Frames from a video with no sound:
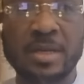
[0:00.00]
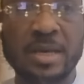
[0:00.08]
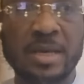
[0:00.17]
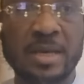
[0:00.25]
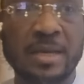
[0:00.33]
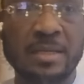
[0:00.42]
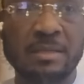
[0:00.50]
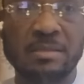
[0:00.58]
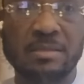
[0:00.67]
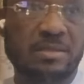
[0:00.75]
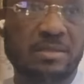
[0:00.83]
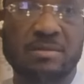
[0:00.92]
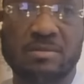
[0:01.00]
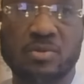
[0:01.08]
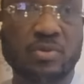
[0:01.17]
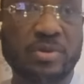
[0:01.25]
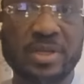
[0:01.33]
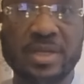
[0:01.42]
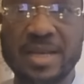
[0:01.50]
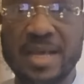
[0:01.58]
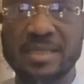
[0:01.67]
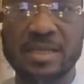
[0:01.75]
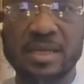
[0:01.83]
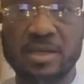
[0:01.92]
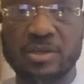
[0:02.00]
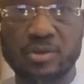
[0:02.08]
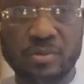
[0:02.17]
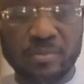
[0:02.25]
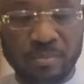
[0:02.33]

And during the last election, I